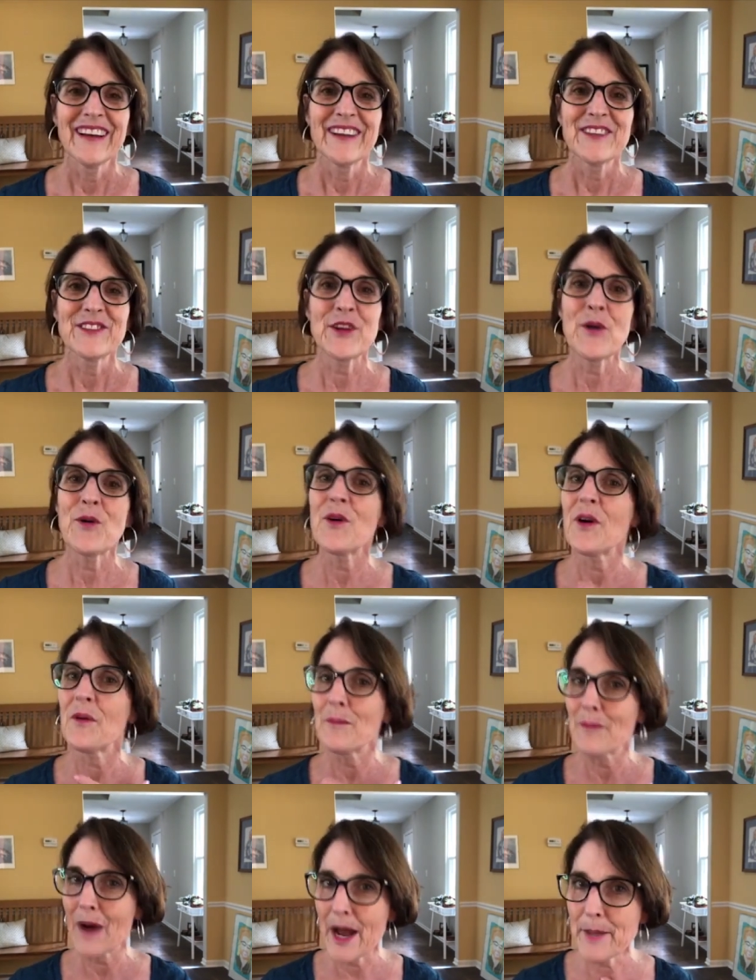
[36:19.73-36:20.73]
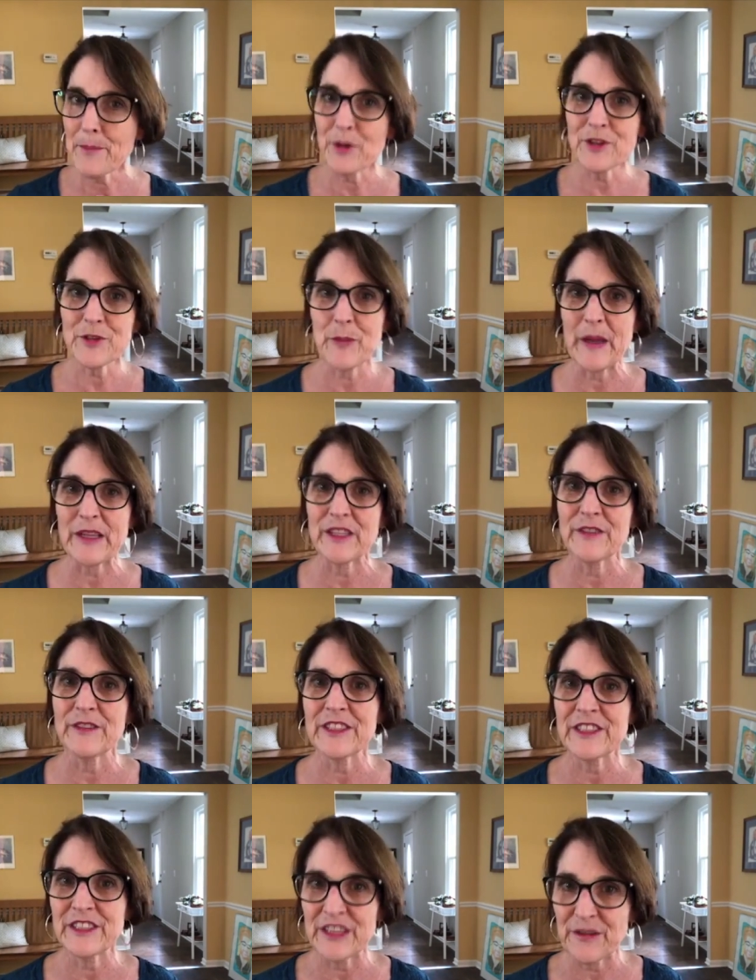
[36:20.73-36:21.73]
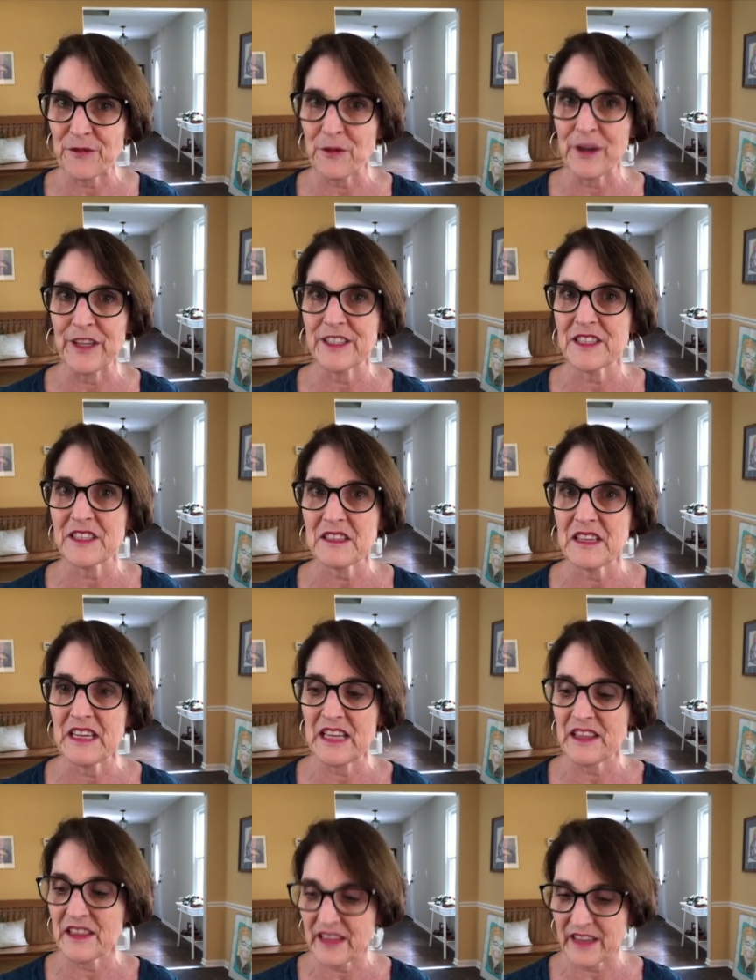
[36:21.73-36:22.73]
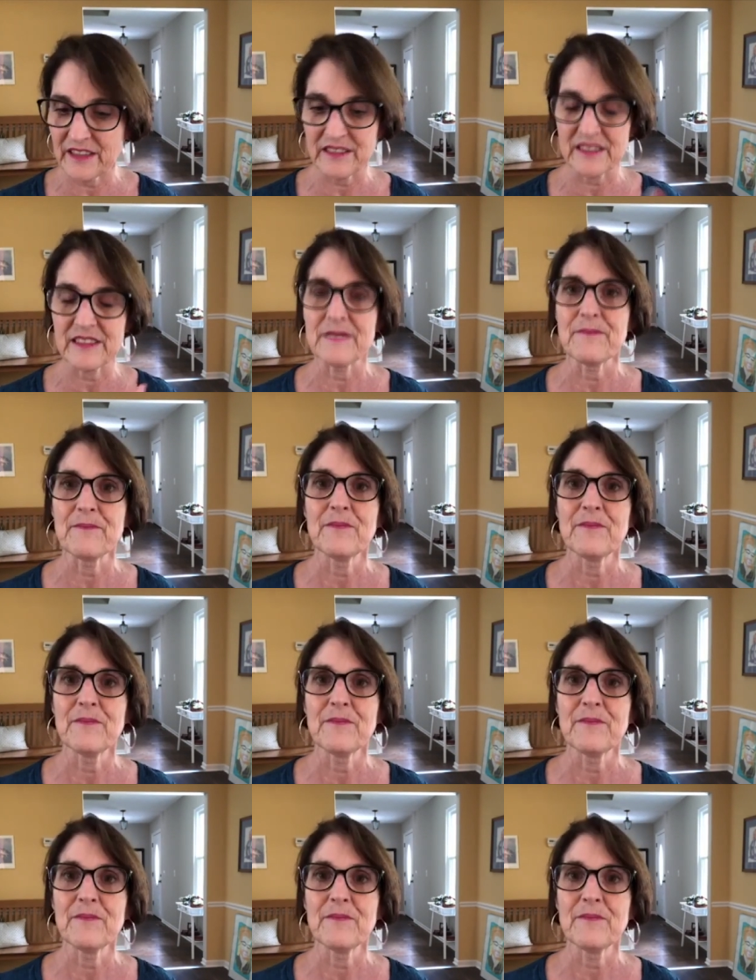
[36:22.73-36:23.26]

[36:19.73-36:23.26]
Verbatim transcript: So my perspective is different in this.